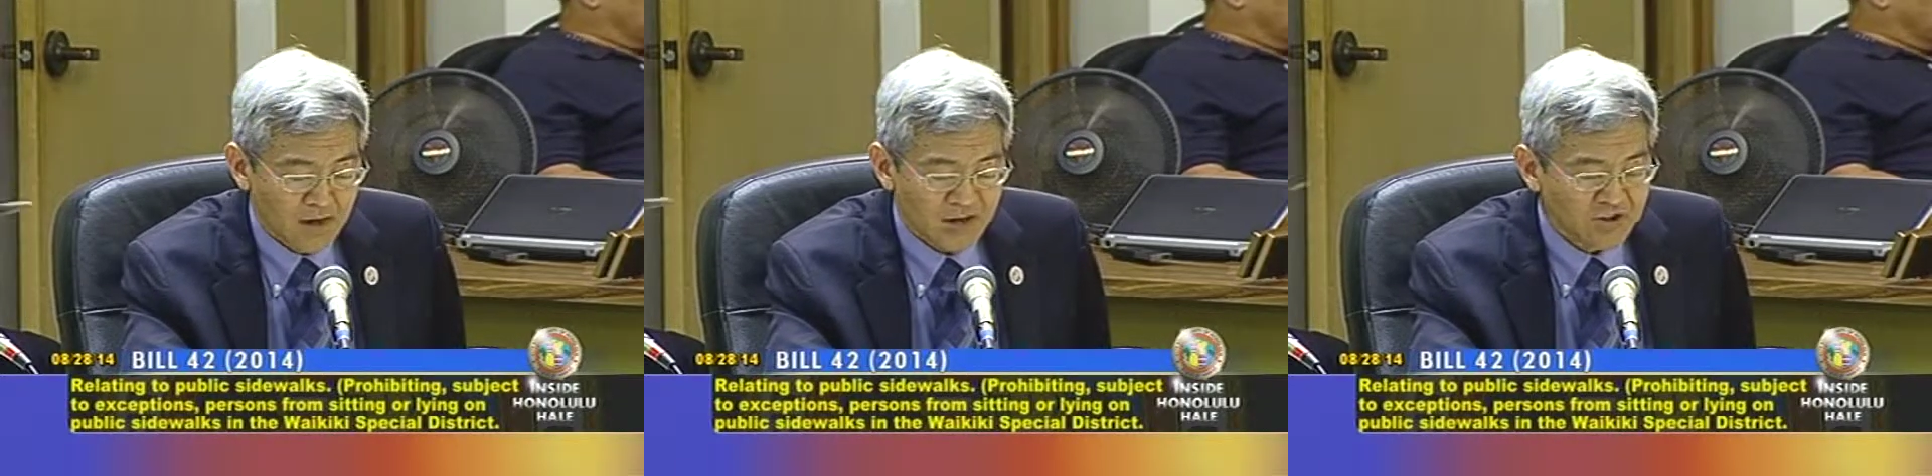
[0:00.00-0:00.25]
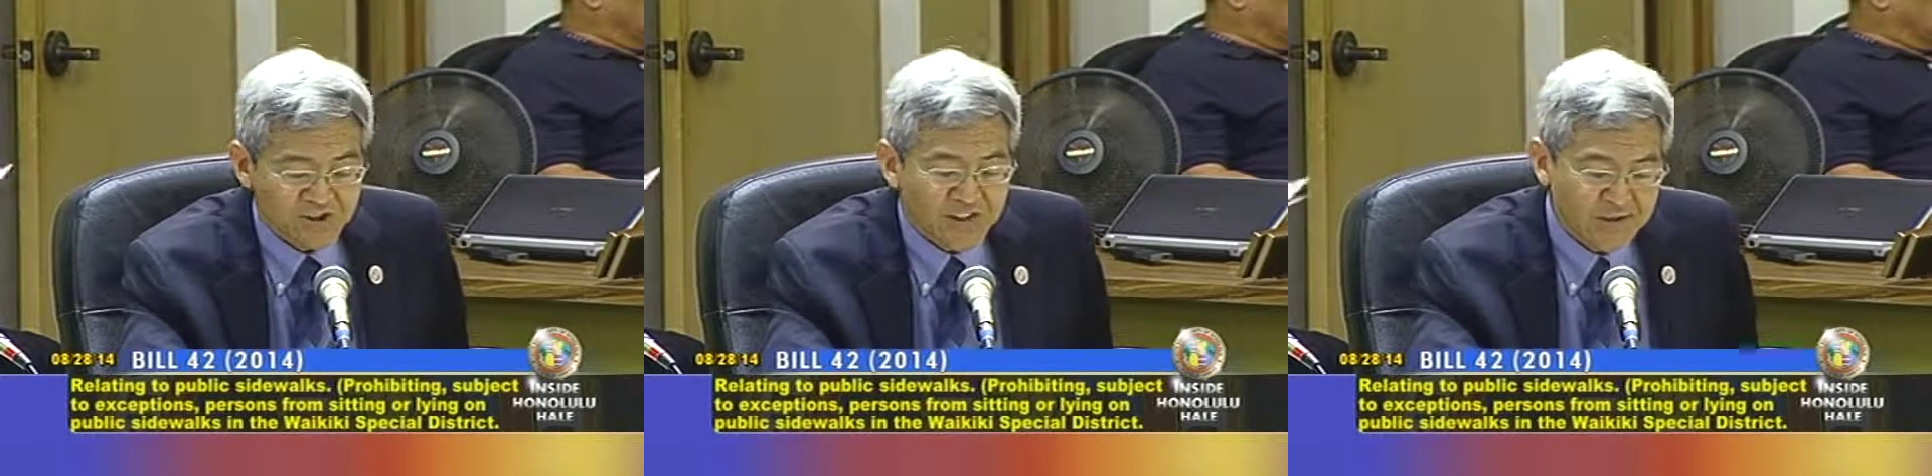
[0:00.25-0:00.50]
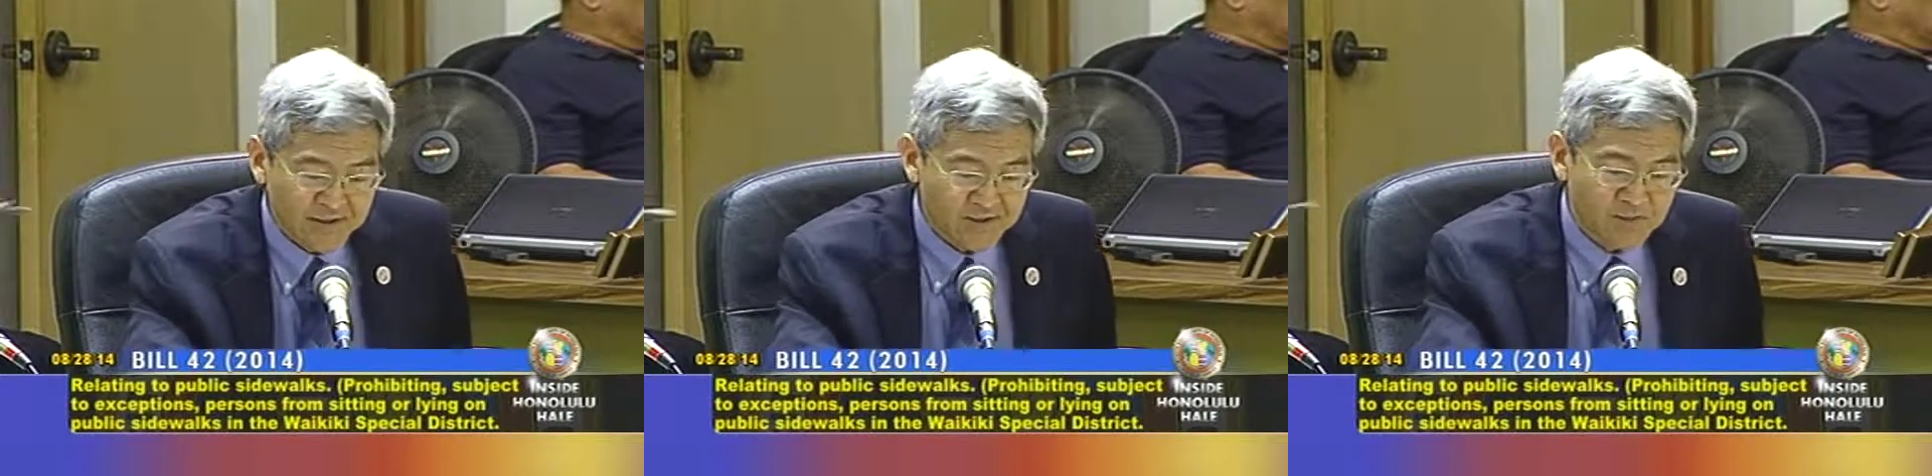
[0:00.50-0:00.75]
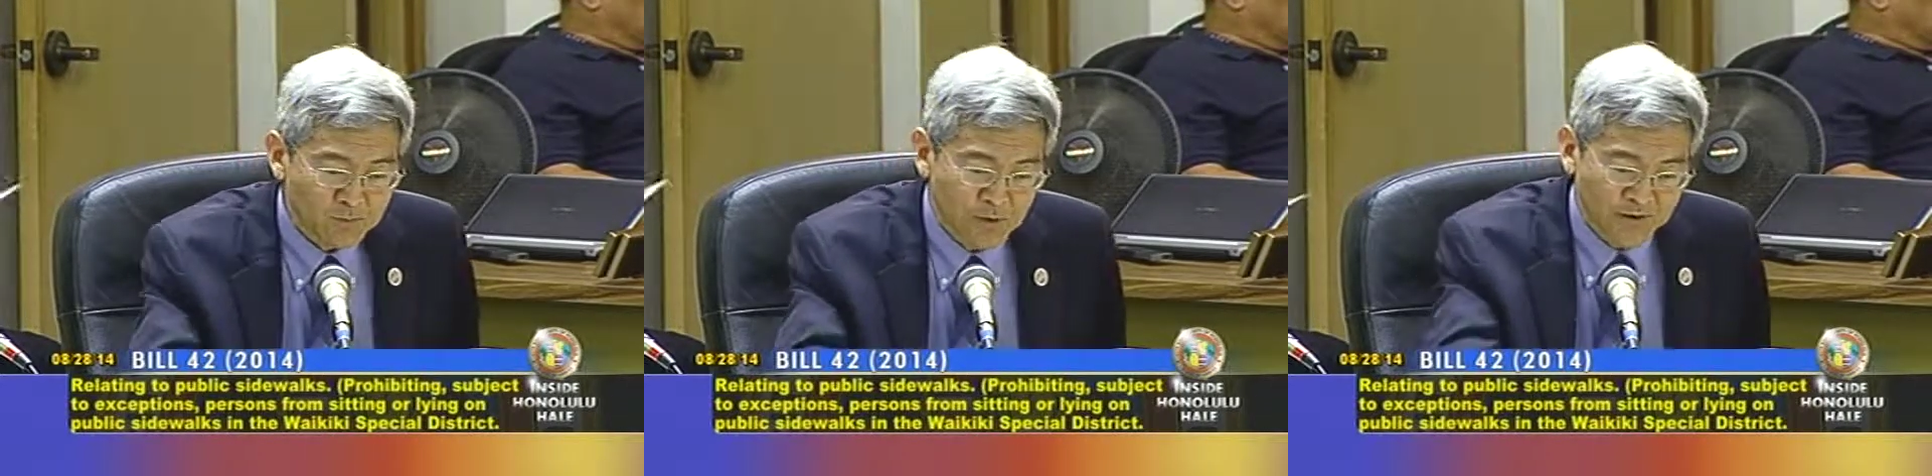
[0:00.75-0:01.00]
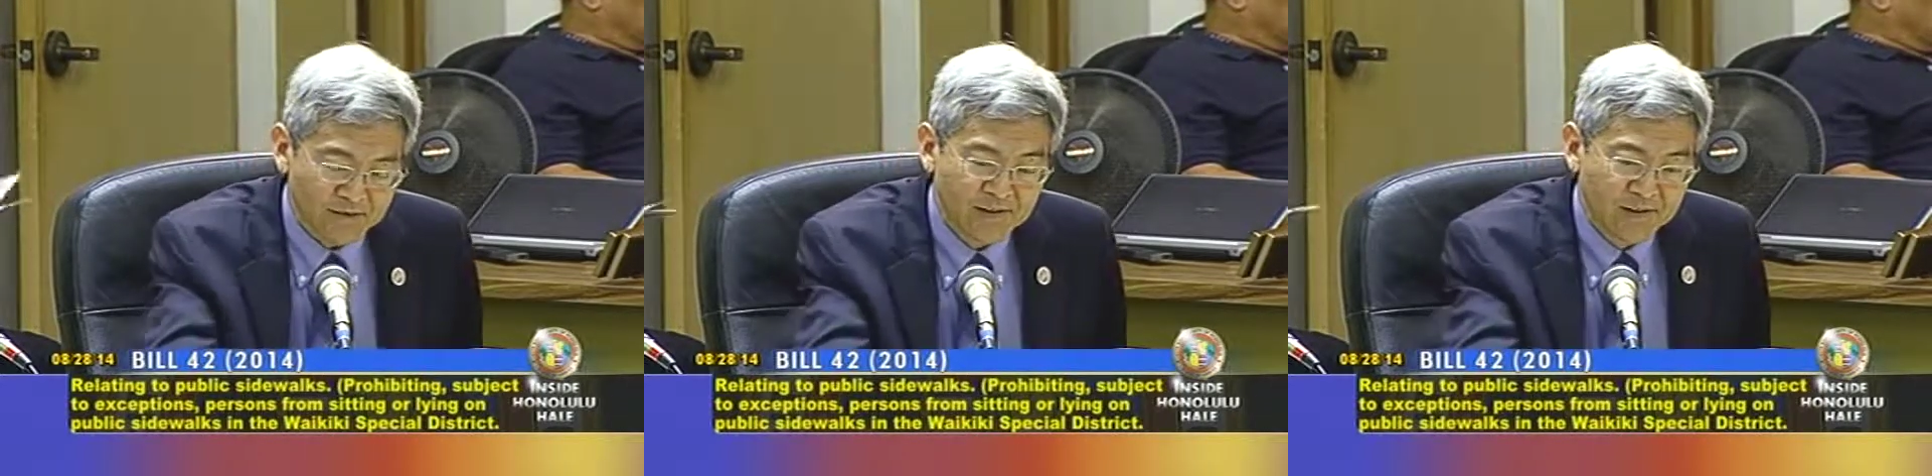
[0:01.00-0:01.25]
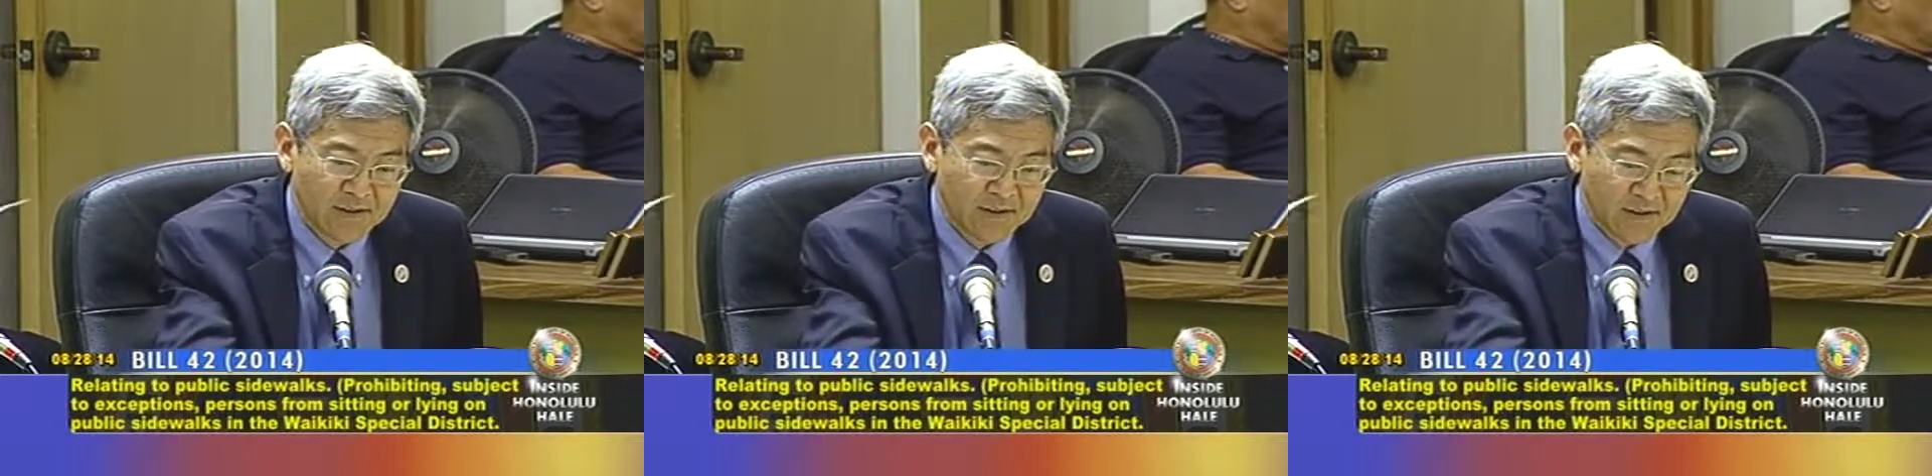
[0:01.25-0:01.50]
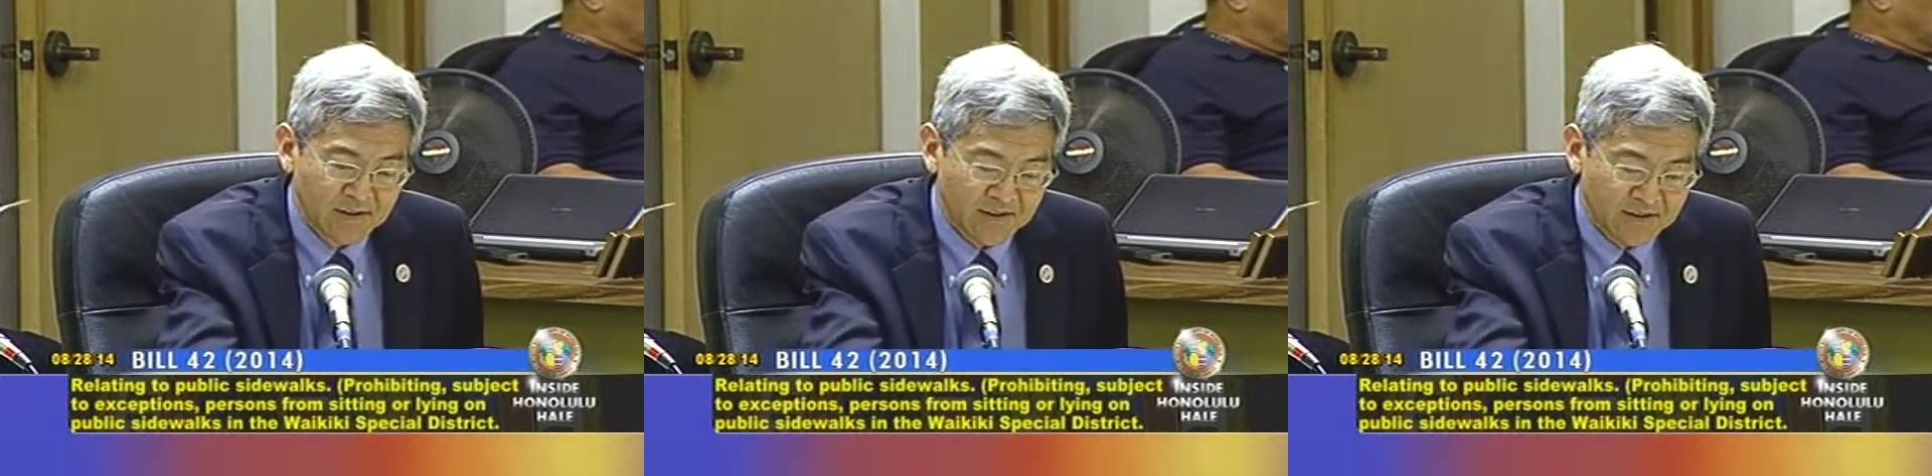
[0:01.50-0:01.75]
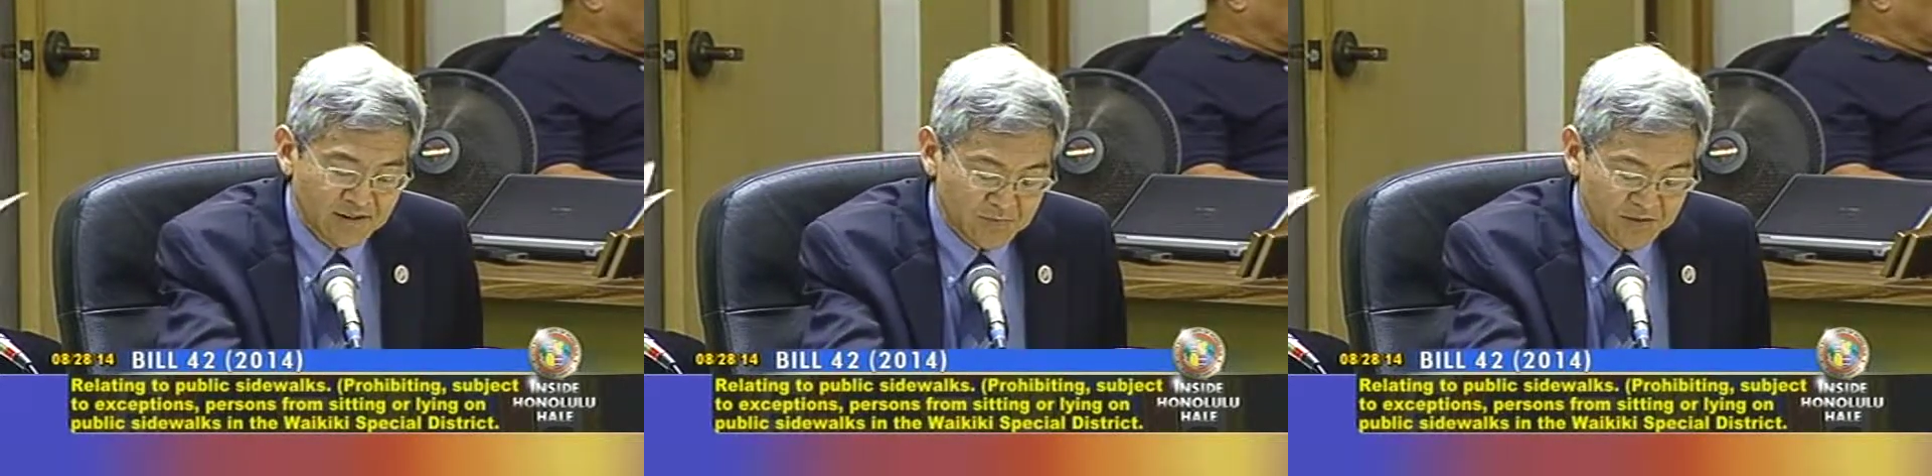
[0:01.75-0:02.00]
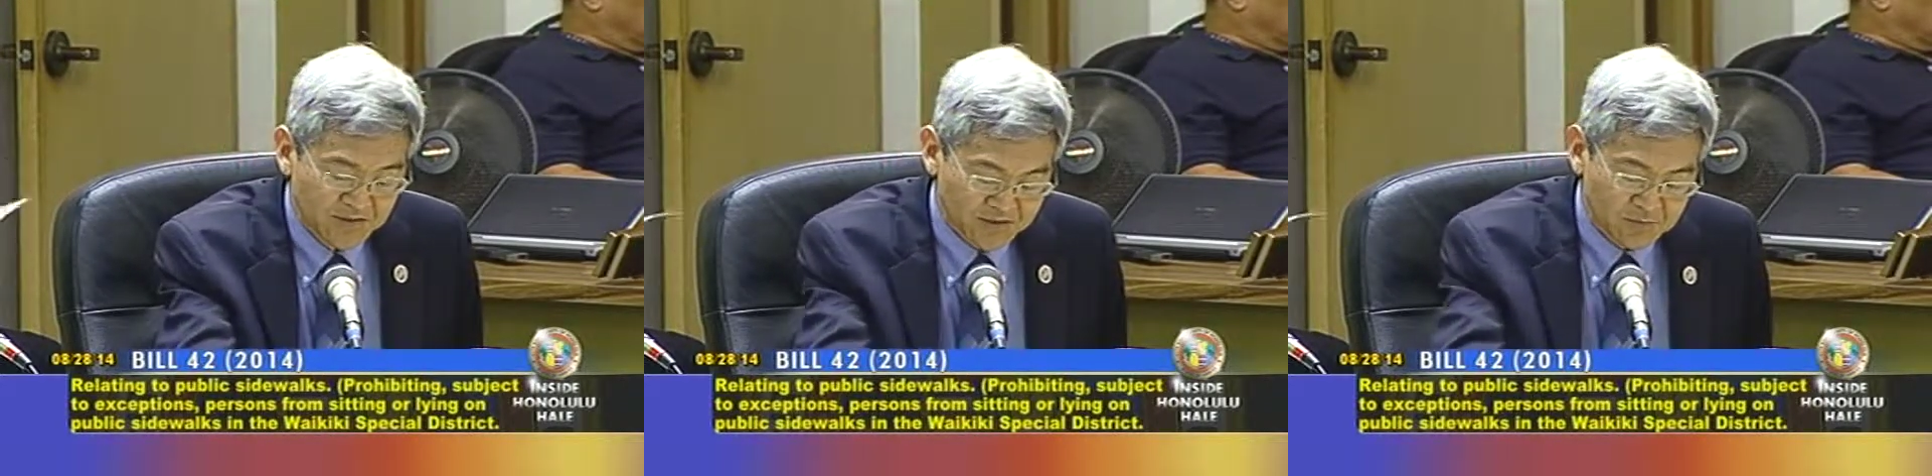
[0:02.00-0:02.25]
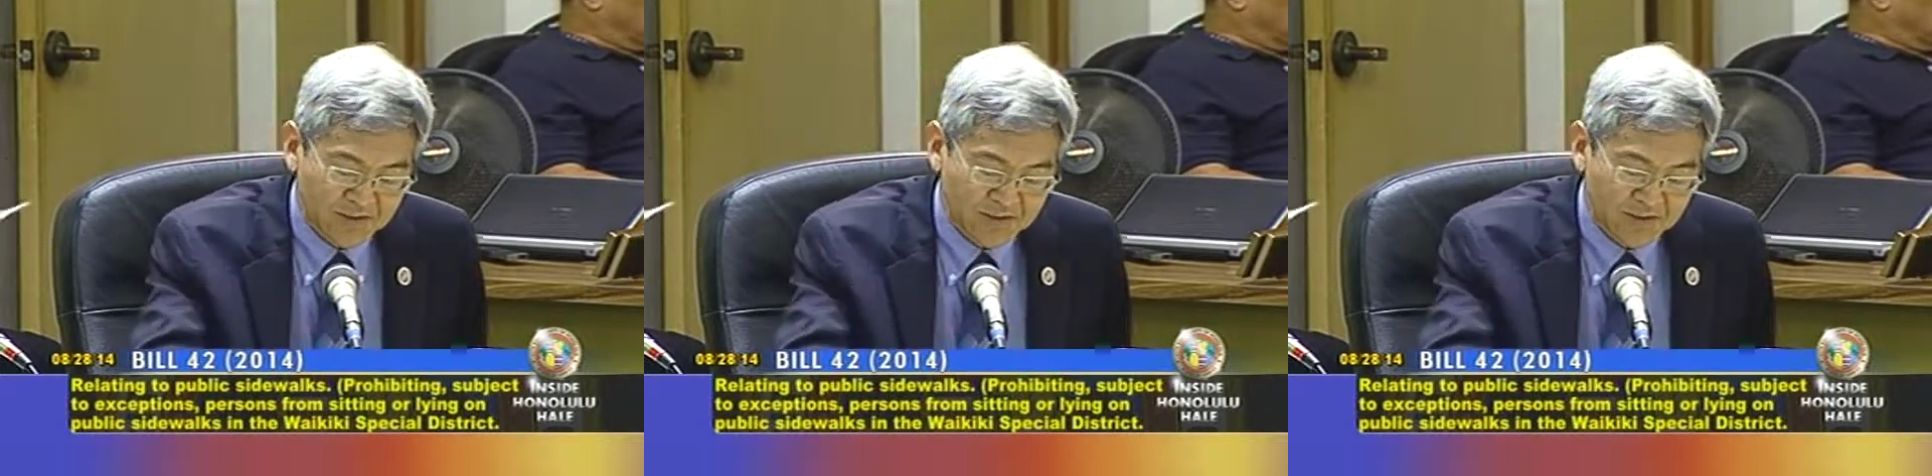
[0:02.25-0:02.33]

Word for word: I just cannot support these bills.